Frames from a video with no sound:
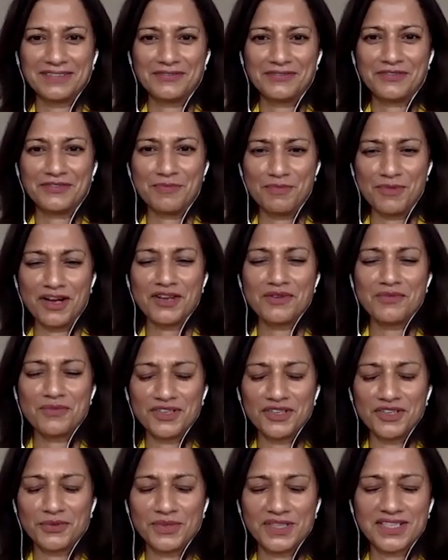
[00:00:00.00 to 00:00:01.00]
from my
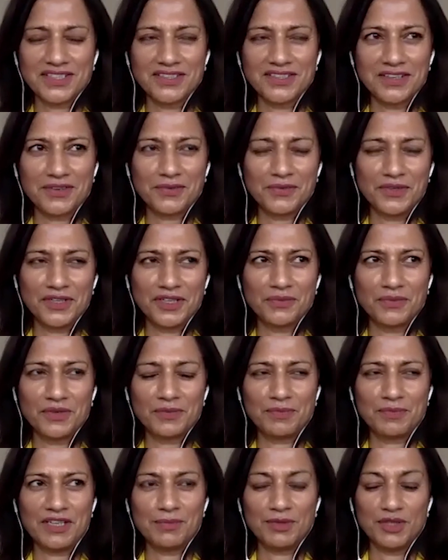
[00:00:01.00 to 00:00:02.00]
work with working
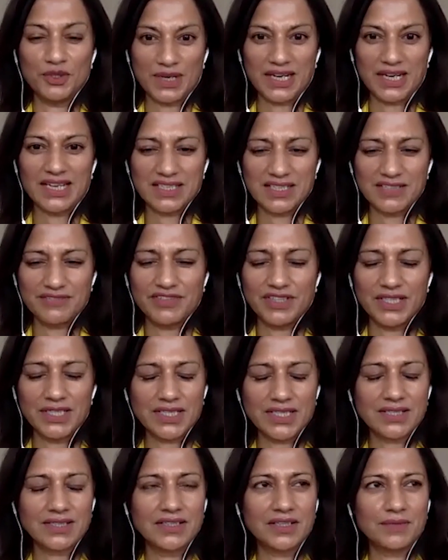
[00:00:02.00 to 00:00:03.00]
with people who are classified
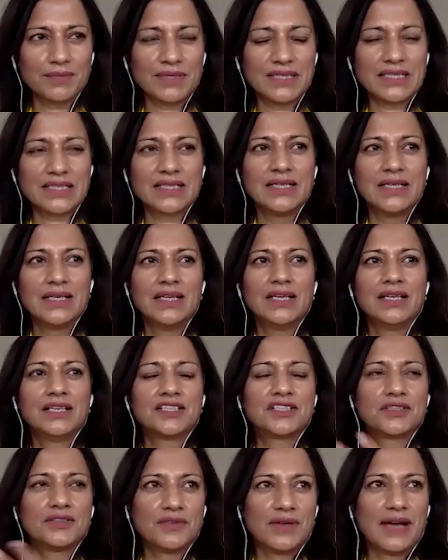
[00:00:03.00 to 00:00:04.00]
as psychopaths
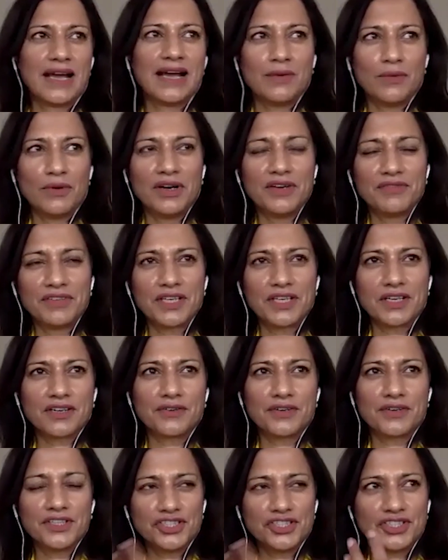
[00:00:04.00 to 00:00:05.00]
to how I've
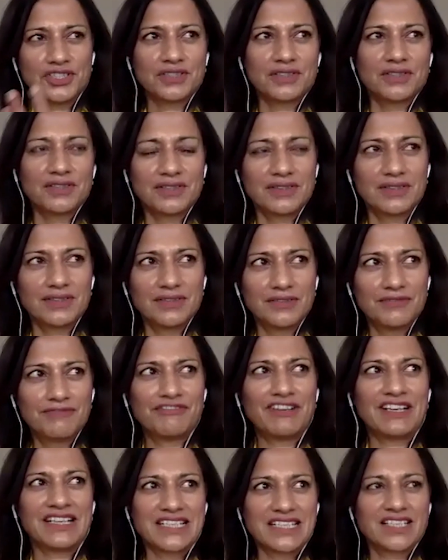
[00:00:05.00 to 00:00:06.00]
encouraged
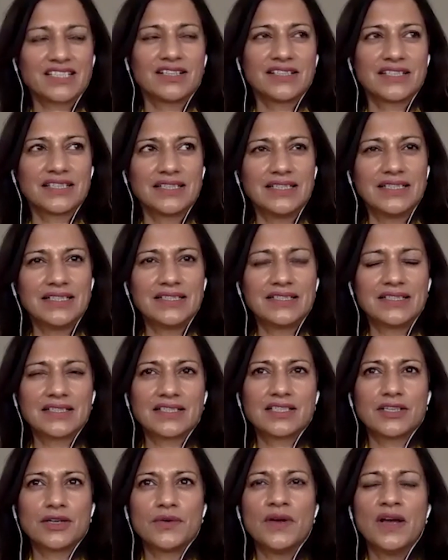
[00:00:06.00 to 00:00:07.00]
fantasizing in leaders.
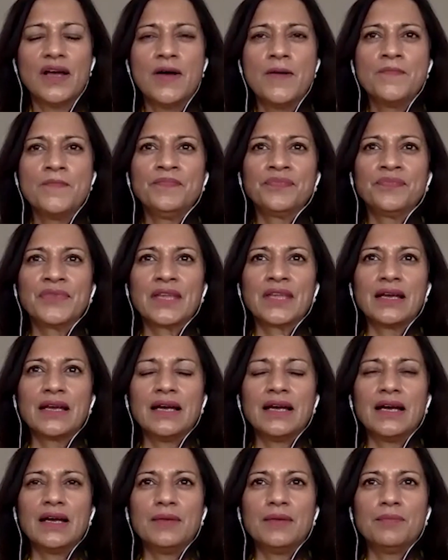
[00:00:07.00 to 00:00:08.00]
So
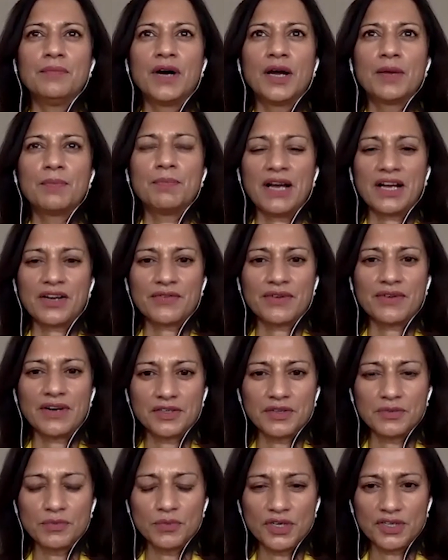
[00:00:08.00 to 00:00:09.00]
my background
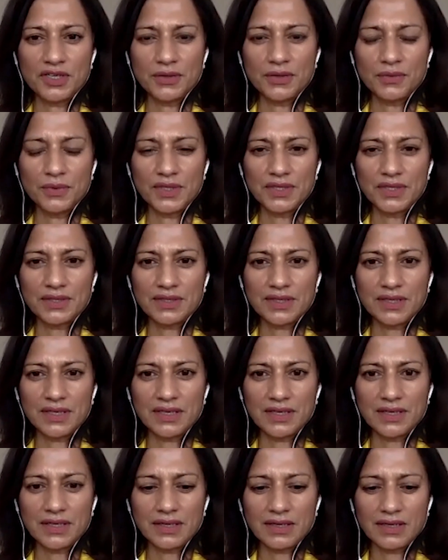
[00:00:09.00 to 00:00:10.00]
in working with
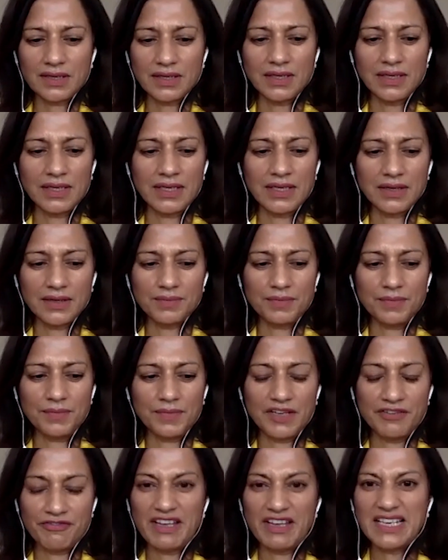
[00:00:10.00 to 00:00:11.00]

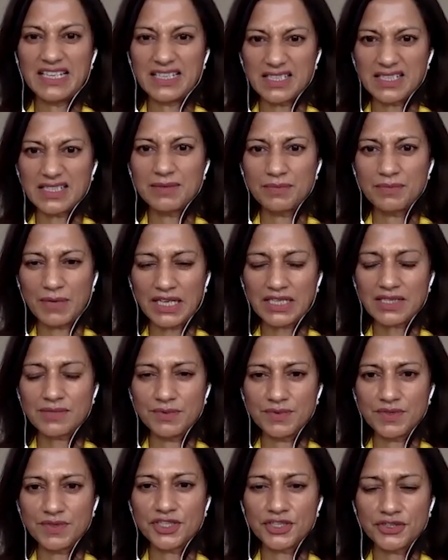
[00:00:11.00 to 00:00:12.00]
offenders in
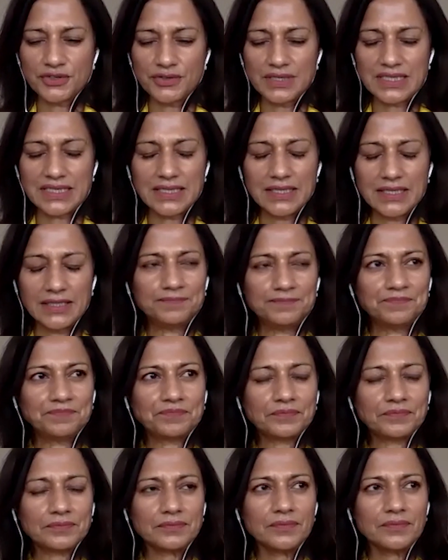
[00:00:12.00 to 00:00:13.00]
maximum security,
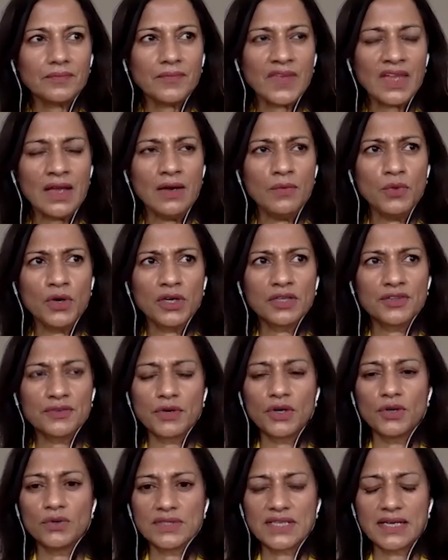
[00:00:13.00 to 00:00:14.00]
one of the
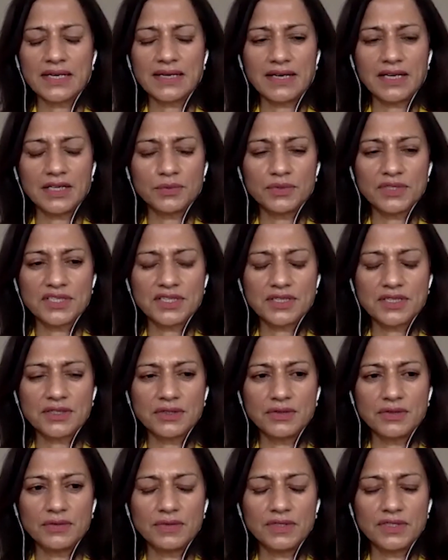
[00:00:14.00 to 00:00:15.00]
roles I had was
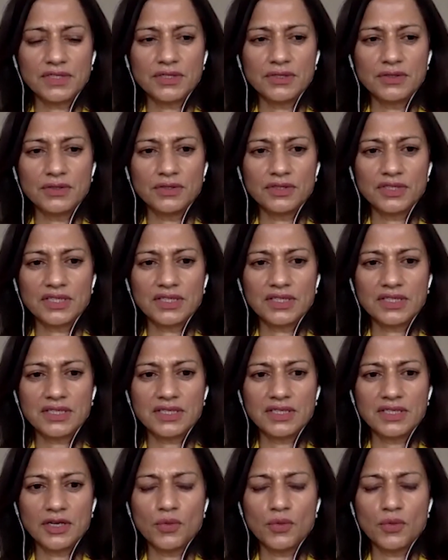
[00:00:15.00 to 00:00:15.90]
to look at,